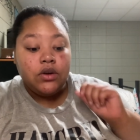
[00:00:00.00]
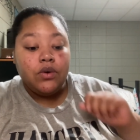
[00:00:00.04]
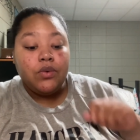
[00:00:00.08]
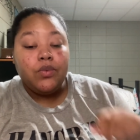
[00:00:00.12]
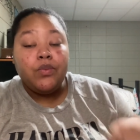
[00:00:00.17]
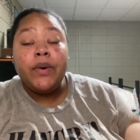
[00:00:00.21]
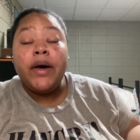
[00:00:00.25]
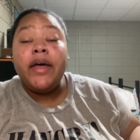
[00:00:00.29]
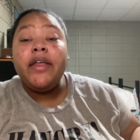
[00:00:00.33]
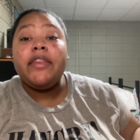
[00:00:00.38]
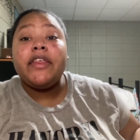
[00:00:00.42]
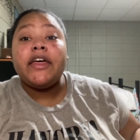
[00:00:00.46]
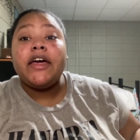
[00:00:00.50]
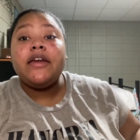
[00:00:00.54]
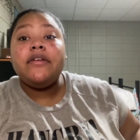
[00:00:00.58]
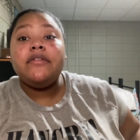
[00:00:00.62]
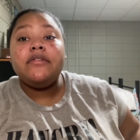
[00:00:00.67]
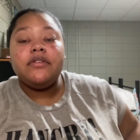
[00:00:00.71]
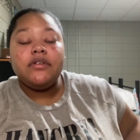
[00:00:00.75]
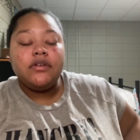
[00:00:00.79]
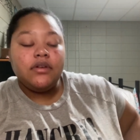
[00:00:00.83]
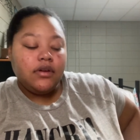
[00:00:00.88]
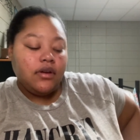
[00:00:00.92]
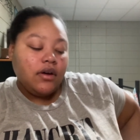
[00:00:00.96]
well
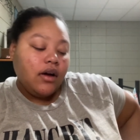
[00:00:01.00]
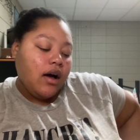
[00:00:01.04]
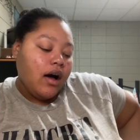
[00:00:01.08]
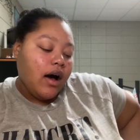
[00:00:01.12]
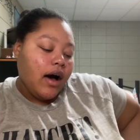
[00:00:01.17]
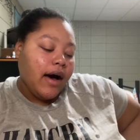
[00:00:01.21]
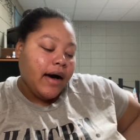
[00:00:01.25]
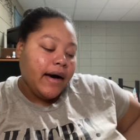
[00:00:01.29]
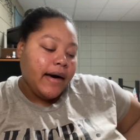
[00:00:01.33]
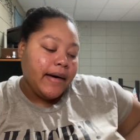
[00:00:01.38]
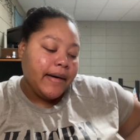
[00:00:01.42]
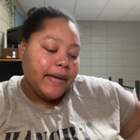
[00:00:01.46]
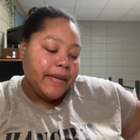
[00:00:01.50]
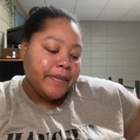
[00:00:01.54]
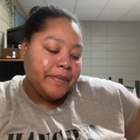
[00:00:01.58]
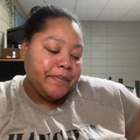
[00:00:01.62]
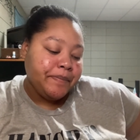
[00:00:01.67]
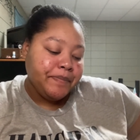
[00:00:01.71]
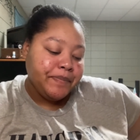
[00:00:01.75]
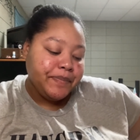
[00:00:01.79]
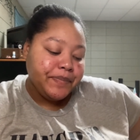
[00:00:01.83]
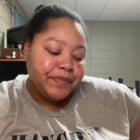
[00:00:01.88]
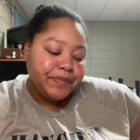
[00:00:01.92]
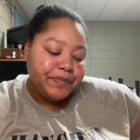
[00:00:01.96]
then.
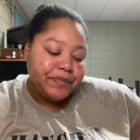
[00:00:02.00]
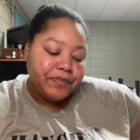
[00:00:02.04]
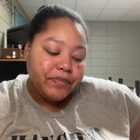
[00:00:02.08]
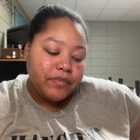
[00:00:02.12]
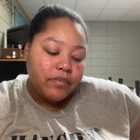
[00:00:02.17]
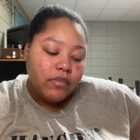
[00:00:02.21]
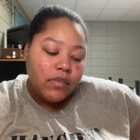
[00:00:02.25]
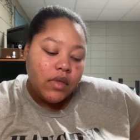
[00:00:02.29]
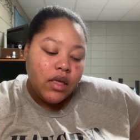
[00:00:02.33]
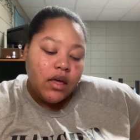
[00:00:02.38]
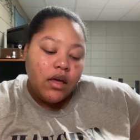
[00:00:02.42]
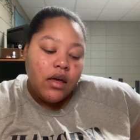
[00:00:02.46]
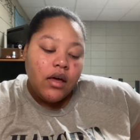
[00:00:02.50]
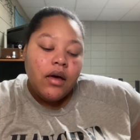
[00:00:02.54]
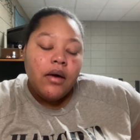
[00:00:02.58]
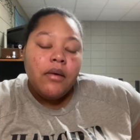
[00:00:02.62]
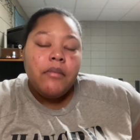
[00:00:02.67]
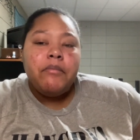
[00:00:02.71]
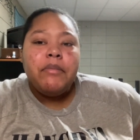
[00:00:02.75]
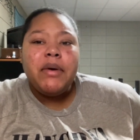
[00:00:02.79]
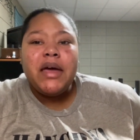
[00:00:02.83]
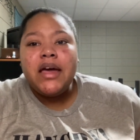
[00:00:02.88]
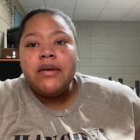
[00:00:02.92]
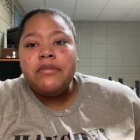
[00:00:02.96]
Bambi
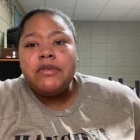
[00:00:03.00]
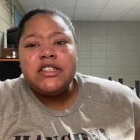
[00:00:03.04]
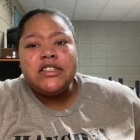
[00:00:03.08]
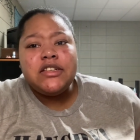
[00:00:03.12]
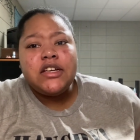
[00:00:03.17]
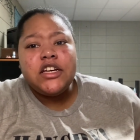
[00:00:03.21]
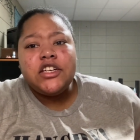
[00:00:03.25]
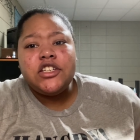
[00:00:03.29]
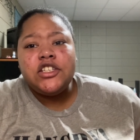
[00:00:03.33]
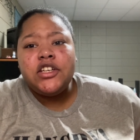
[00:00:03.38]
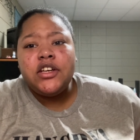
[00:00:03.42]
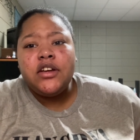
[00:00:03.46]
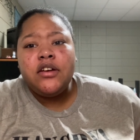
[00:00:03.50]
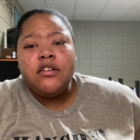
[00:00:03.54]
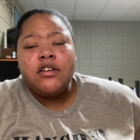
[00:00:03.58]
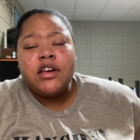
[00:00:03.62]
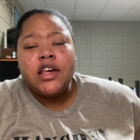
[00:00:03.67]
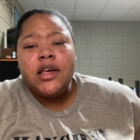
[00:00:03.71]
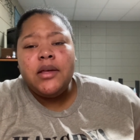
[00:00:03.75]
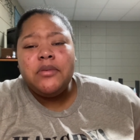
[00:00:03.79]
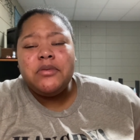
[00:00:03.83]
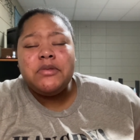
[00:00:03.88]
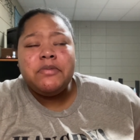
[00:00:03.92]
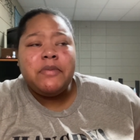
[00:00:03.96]
says she gonna
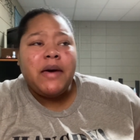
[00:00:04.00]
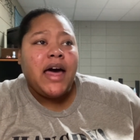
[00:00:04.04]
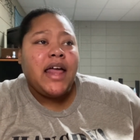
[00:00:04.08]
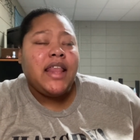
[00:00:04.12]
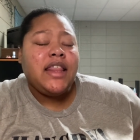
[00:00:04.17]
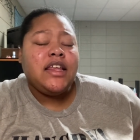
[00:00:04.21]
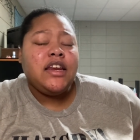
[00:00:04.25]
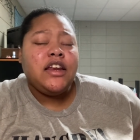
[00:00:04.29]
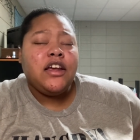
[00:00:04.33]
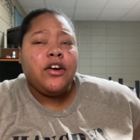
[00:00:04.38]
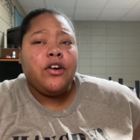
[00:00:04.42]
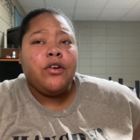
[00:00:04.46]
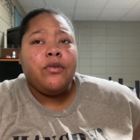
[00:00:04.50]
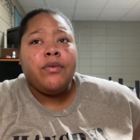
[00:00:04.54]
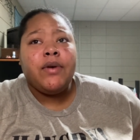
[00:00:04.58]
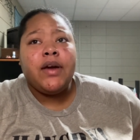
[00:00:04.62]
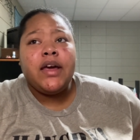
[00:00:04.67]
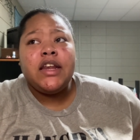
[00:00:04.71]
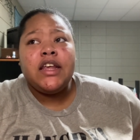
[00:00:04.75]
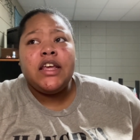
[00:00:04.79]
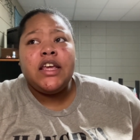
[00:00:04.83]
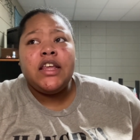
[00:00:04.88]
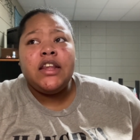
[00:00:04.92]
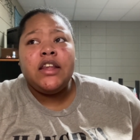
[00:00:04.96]
keep smiling and
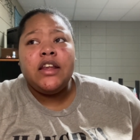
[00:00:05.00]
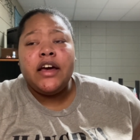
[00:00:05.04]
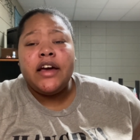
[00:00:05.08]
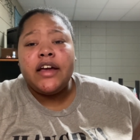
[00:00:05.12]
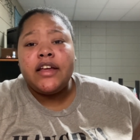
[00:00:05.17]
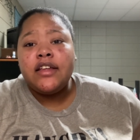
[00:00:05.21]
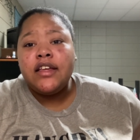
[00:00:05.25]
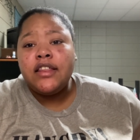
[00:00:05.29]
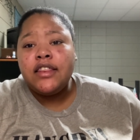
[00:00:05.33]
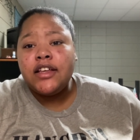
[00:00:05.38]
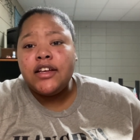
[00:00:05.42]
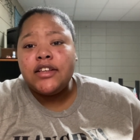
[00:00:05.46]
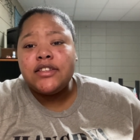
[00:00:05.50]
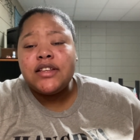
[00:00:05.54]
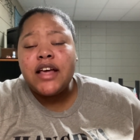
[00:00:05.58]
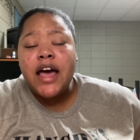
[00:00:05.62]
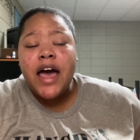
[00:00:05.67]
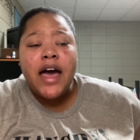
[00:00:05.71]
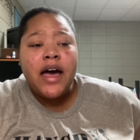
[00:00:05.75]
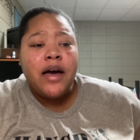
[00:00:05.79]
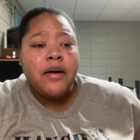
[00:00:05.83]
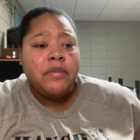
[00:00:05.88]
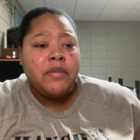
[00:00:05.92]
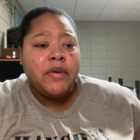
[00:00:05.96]
grinning like nothing's
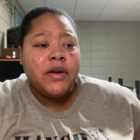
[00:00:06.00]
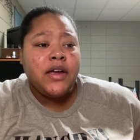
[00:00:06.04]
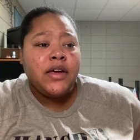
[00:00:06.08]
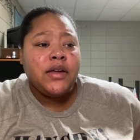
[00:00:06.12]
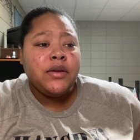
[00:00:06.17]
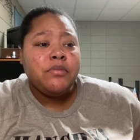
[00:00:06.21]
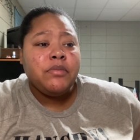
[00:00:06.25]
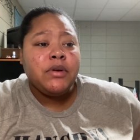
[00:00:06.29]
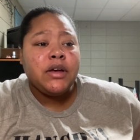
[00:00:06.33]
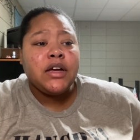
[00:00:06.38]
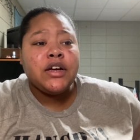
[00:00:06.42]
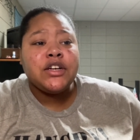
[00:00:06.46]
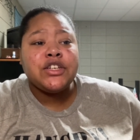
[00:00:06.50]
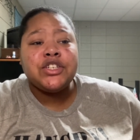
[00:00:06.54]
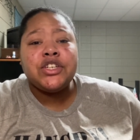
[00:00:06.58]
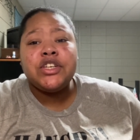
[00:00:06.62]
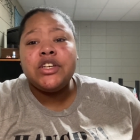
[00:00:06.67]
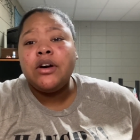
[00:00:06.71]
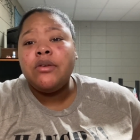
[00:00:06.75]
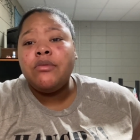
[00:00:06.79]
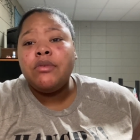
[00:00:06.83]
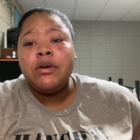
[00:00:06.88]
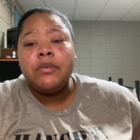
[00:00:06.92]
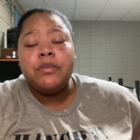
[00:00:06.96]
happened because she
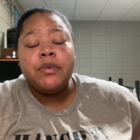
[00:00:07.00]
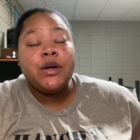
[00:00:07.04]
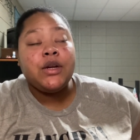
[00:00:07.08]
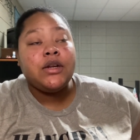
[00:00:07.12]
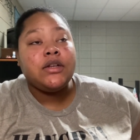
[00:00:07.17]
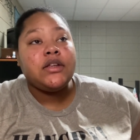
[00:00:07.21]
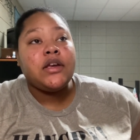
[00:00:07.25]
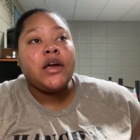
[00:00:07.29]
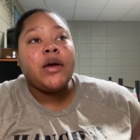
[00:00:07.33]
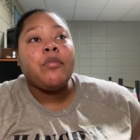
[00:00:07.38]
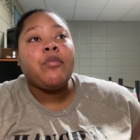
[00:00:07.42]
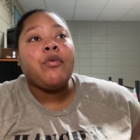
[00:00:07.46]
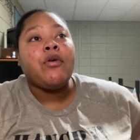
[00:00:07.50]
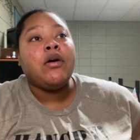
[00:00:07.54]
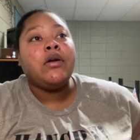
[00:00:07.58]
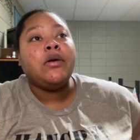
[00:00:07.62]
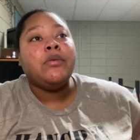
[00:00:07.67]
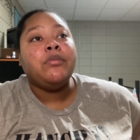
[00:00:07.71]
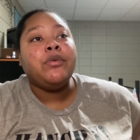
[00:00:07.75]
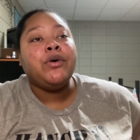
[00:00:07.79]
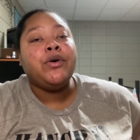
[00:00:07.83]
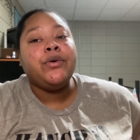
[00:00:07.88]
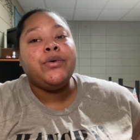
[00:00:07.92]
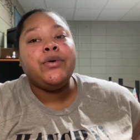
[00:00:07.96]
don't want to put a damper on the
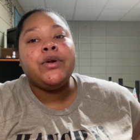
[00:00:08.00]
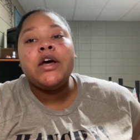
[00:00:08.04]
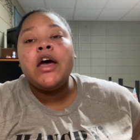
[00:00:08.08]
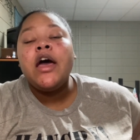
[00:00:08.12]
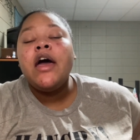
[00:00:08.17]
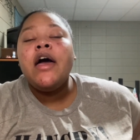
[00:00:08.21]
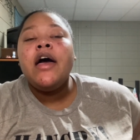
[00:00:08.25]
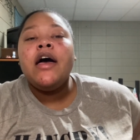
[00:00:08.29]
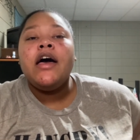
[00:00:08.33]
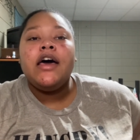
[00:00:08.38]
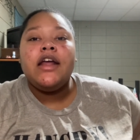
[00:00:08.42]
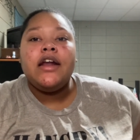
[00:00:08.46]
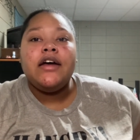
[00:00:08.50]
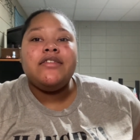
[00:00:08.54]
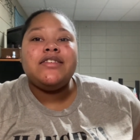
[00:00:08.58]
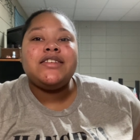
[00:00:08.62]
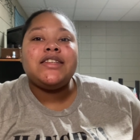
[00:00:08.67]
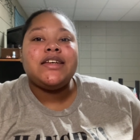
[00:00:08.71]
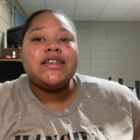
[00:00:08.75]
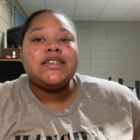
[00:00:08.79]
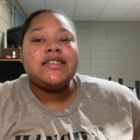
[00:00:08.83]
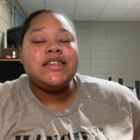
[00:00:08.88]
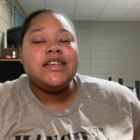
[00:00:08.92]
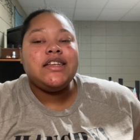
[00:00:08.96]
mood. And I was
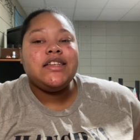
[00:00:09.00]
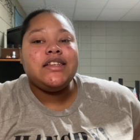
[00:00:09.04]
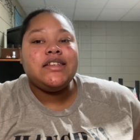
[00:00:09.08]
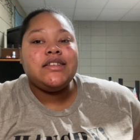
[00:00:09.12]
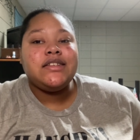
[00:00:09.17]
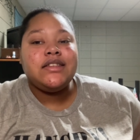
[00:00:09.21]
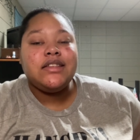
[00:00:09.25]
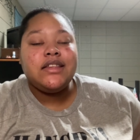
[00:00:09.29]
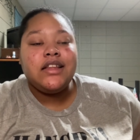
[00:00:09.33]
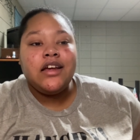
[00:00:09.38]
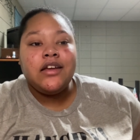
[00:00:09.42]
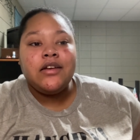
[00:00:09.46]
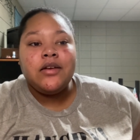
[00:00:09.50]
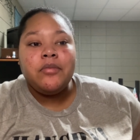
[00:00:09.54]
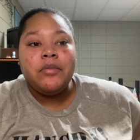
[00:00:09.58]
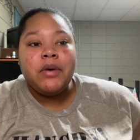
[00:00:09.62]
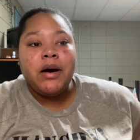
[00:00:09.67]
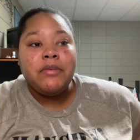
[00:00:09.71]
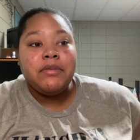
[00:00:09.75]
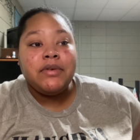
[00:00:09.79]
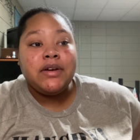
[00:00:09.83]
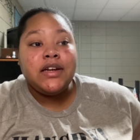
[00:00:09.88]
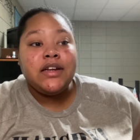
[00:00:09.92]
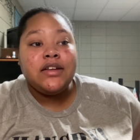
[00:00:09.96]
like, see, this thing that
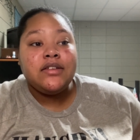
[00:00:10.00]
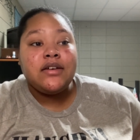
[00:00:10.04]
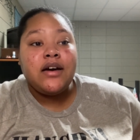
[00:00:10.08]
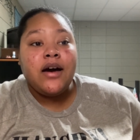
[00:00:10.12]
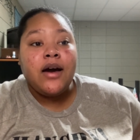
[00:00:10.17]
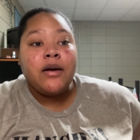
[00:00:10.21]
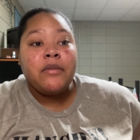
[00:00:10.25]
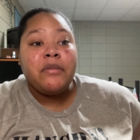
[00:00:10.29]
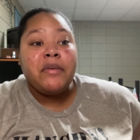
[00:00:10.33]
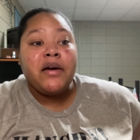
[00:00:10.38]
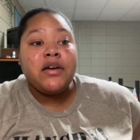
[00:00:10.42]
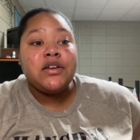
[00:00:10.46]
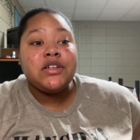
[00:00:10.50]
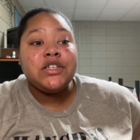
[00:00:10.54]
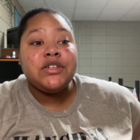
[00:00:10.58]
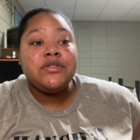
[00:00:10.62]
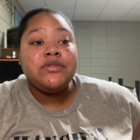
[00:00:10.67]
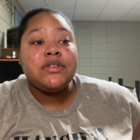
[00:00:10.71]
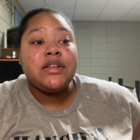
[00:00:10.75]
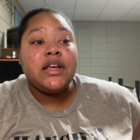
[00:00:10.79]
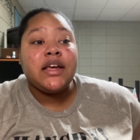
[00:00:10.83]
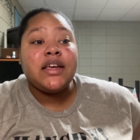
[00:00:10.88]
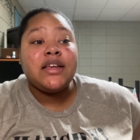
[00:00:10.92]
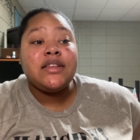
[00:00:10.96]
Mama D talked about, she
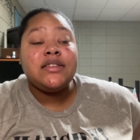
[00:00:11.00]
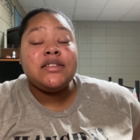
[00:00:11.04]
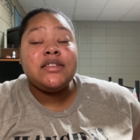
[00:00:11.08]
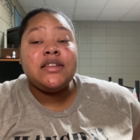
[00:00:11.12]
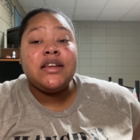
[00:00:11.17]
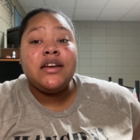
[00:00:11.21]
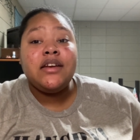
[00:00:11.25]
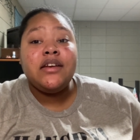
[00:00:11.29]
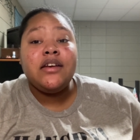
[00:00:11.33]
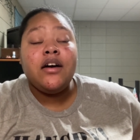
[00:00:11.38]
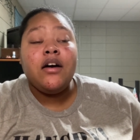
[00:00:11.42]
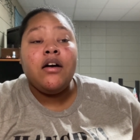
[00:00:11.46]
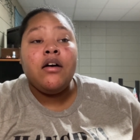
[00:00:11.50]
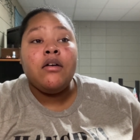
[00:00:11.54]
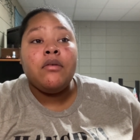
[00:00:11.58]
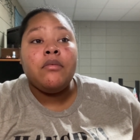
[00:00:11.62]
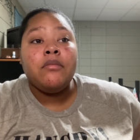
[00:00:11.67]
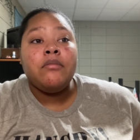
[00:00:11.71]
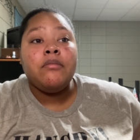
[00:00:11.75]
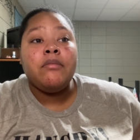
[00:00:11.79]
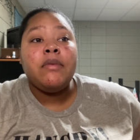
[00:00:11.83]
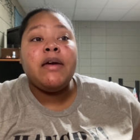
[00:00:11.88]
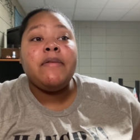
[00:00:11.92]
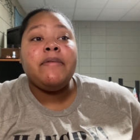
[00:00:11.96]
was like, instead of y'all,
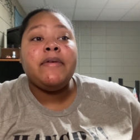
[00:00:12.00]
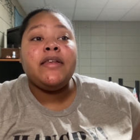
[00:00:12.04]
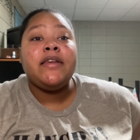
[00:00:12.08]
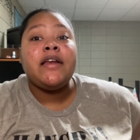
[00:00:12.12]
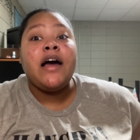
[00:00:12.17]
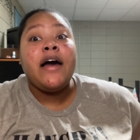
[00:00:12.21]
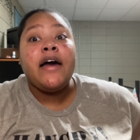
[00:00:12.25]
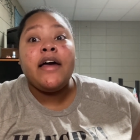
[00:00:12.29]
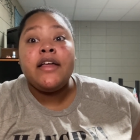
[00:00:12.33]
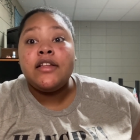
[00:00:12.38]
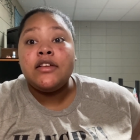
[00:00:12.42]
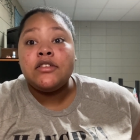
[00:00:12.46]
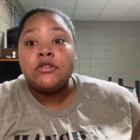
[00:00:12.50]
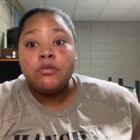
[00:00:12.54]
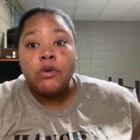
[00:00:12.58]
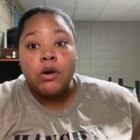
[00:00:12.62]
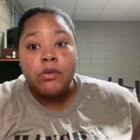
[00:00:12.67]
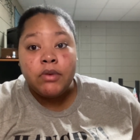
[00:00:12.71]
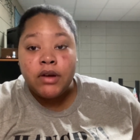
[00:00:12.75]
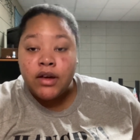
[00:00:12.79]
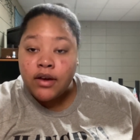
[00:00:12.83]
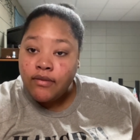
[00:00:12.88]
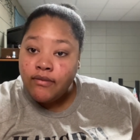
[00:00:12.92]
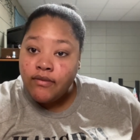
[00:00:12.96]
maybe not at this
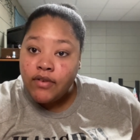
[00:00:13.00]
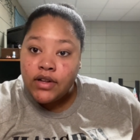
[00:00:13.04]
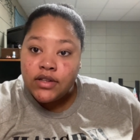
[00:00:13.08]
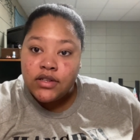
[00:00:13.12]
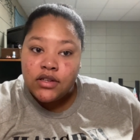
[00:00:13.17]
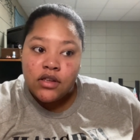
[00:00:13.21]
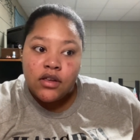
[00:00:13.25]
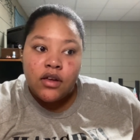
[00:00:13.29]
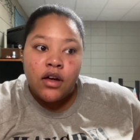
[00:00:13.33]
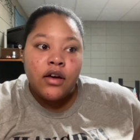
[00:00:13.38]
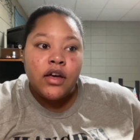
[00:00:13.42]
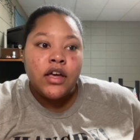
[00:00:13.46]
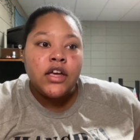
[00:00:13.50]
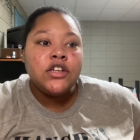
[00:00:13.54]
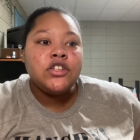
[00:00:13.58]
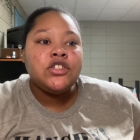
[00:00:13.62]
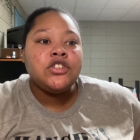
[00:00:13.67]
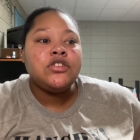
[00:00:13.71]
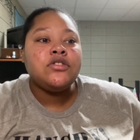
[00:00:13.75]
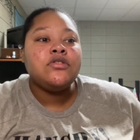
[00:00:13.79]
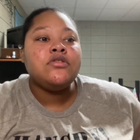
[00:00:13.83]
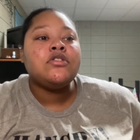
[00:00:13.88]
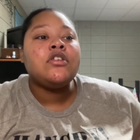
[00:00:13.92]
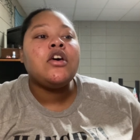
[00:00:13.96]
moment confronting y'all
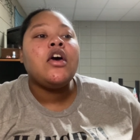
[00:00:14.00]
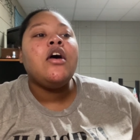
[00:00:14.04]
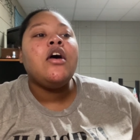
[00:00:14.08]
issues,